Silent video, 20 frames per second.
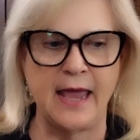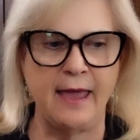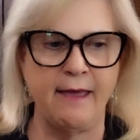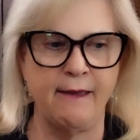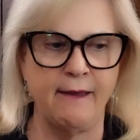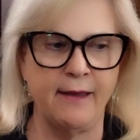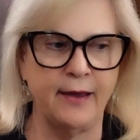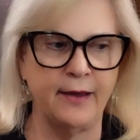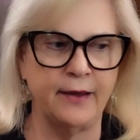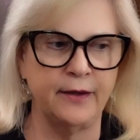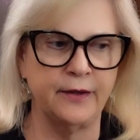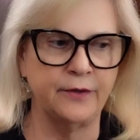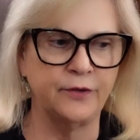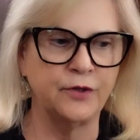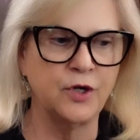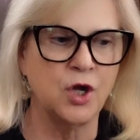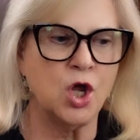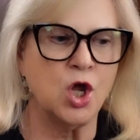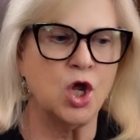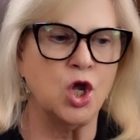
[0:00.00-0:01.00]

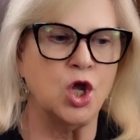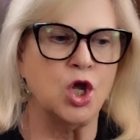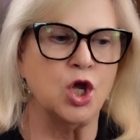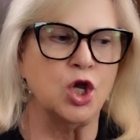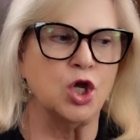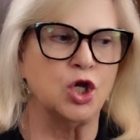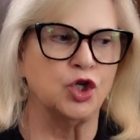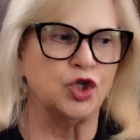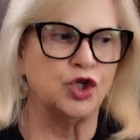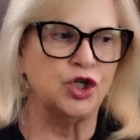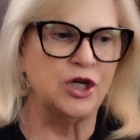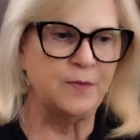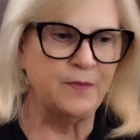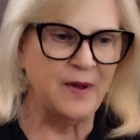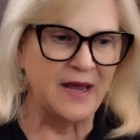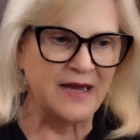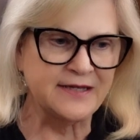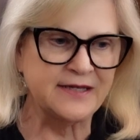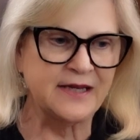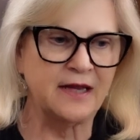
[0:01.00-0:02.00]
And she
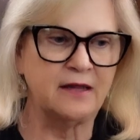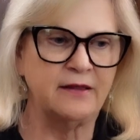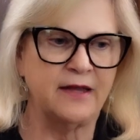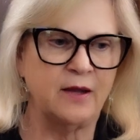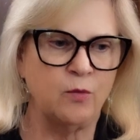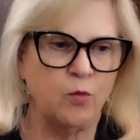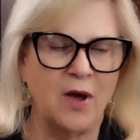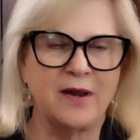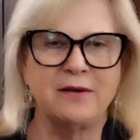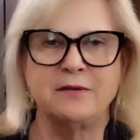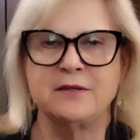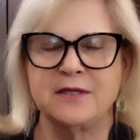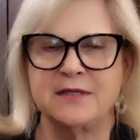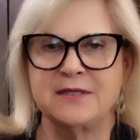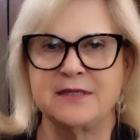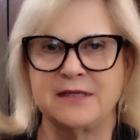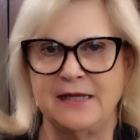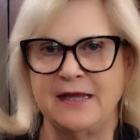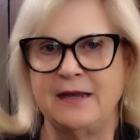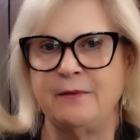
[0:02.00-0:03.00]
basically wanted to
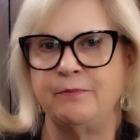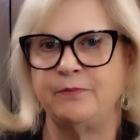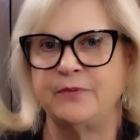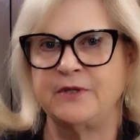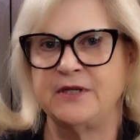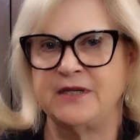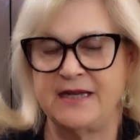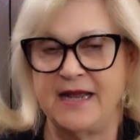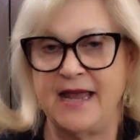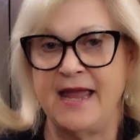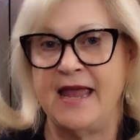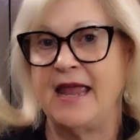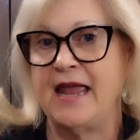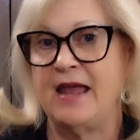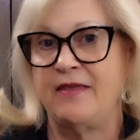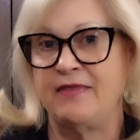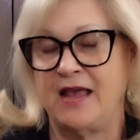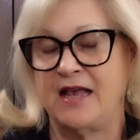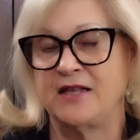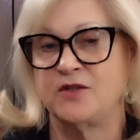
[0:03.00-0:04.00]
sleep today,
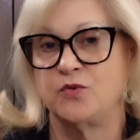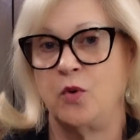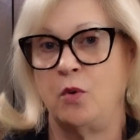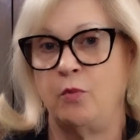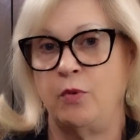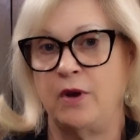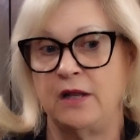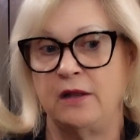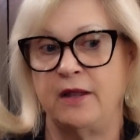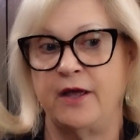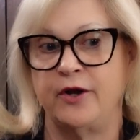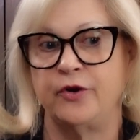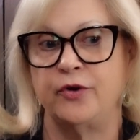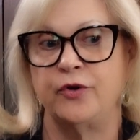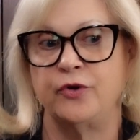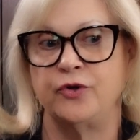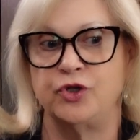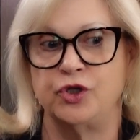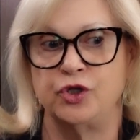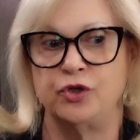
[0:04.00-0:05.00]
and that's what we let
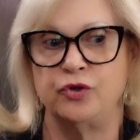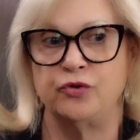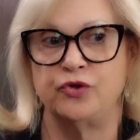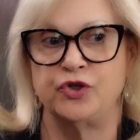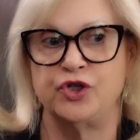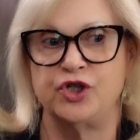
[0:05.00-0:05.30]
her do.